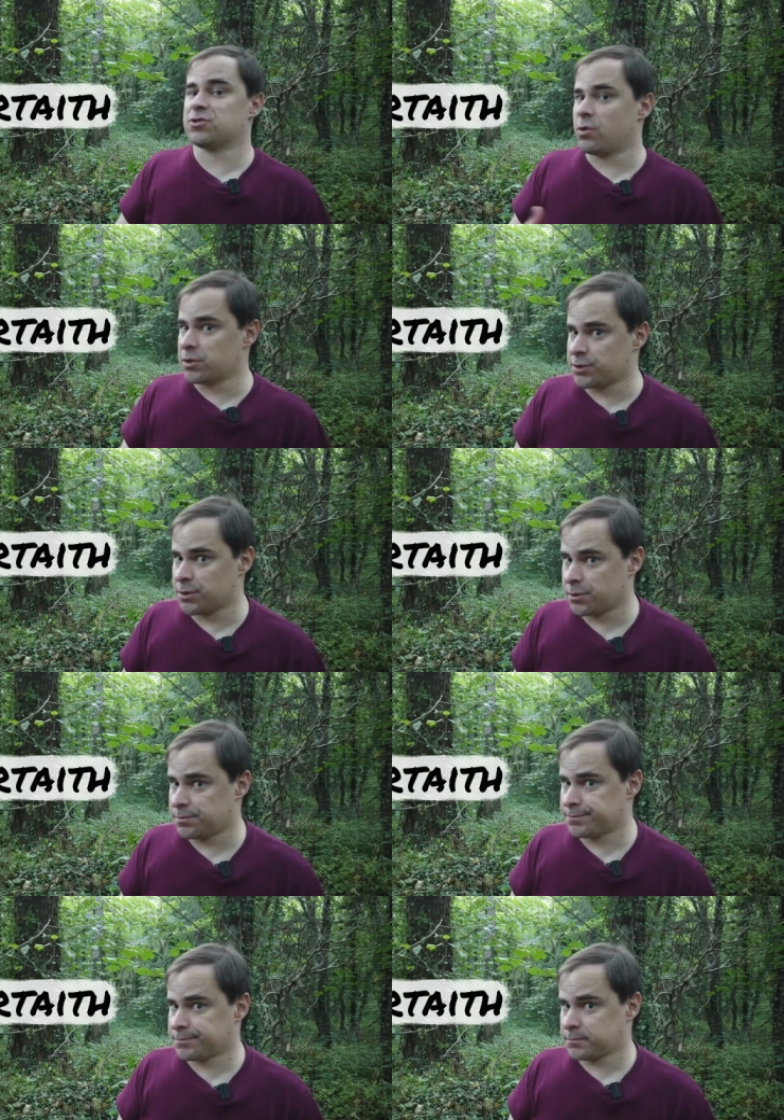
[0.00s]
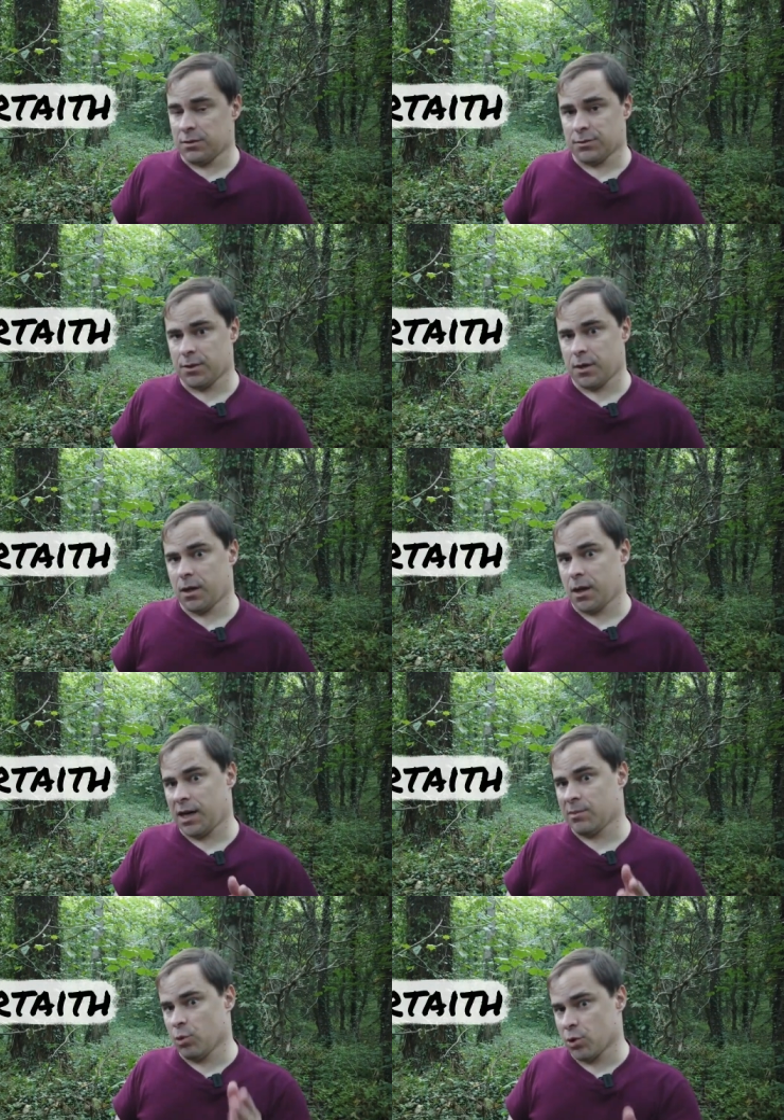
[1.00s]
torture, and
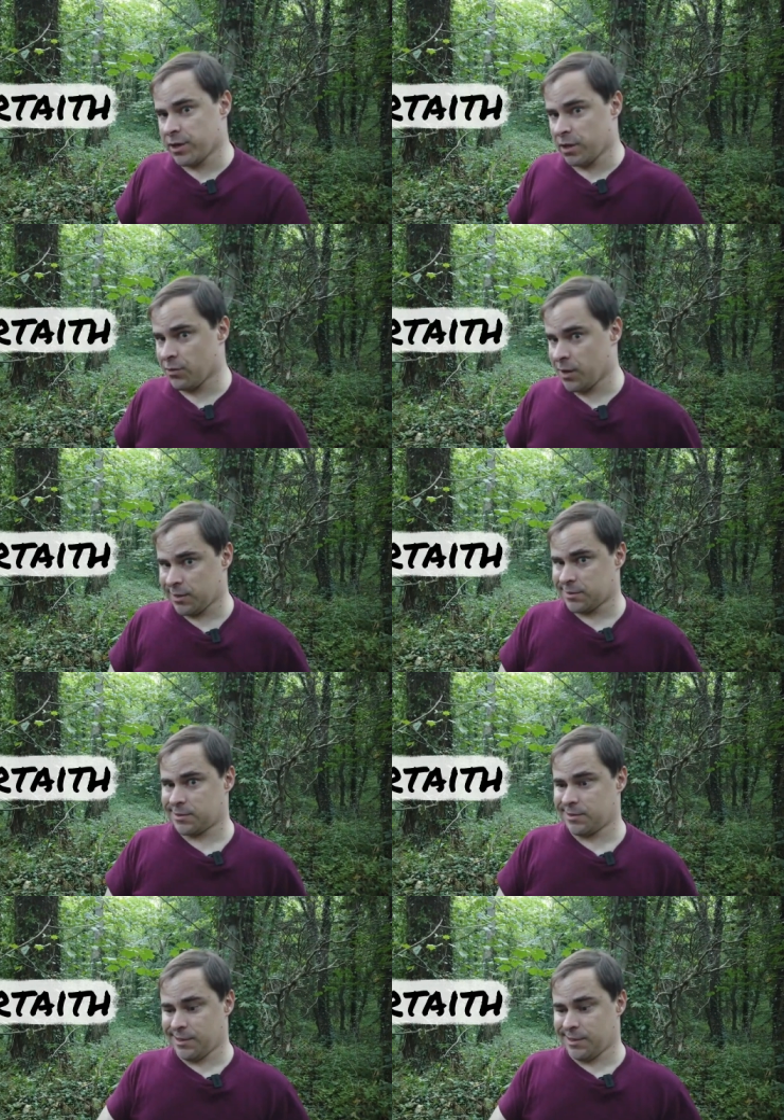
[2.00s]
I'm working on that.